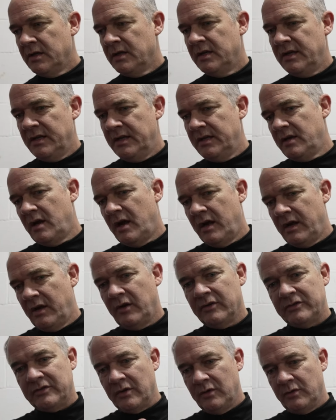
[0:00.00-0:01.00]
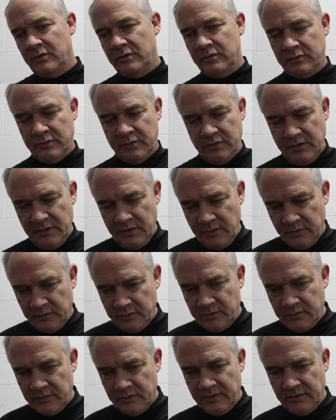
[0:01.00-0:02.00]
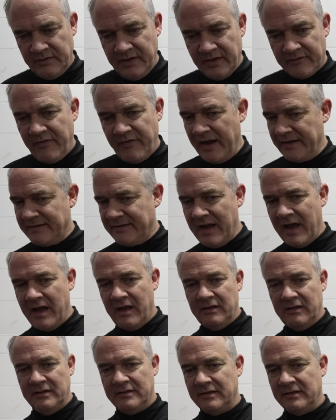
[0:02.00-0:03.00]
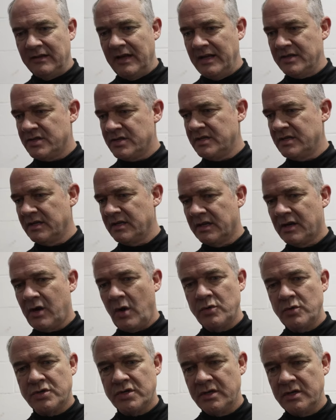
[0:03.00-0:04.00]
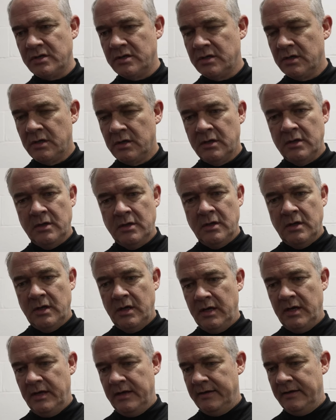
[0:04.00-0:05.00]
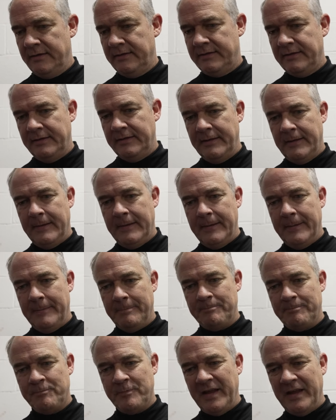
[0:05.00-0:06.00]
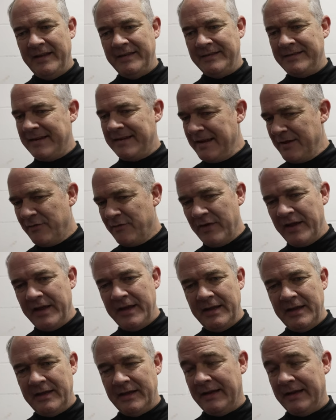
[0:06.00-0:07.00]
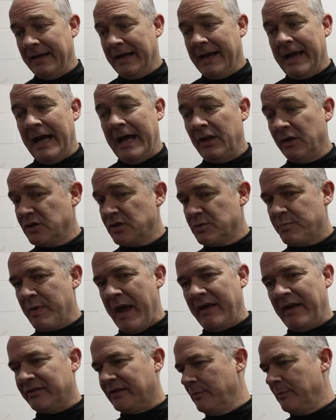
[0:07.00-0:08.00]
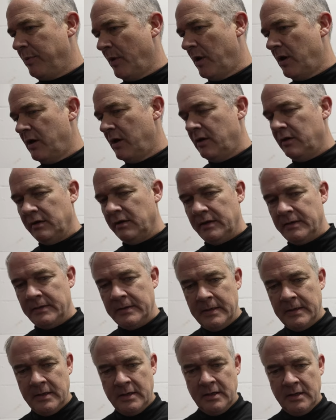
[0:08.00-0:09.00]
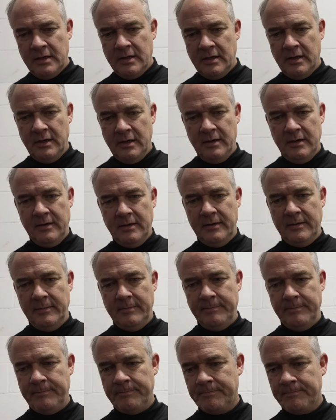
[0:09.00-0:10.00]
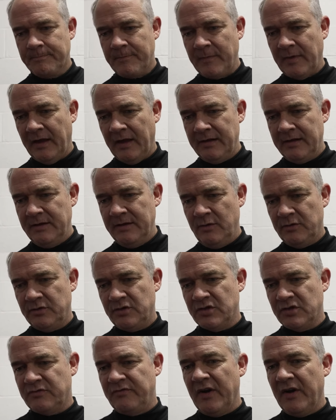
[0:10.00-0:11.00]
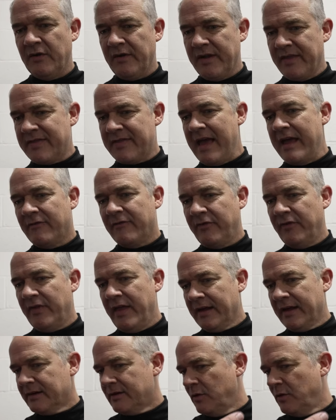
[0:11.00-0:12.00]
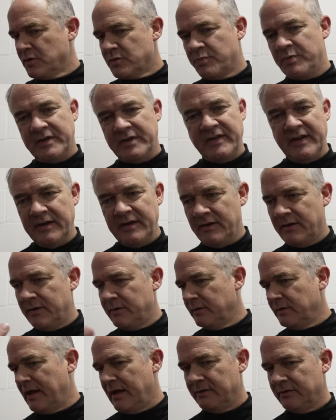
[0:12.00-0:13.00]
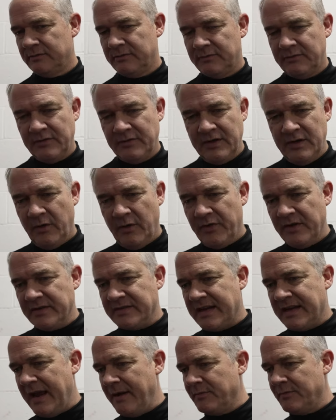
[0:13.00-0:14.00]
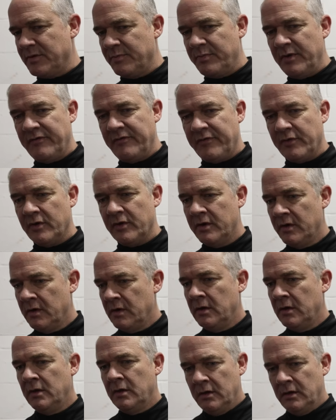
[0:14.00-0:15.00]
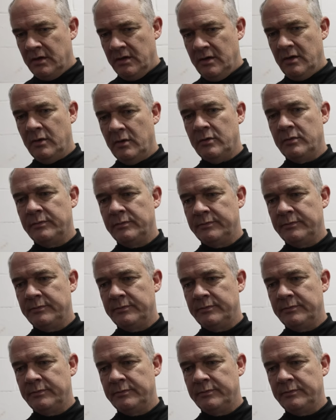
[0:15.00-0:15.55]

And I also, you know, Dick Vitale is a legend in coaching and in TV and in college basketball. And, you know, just very thankful that Coach Pitino allowed, you know, this game to be for, you know,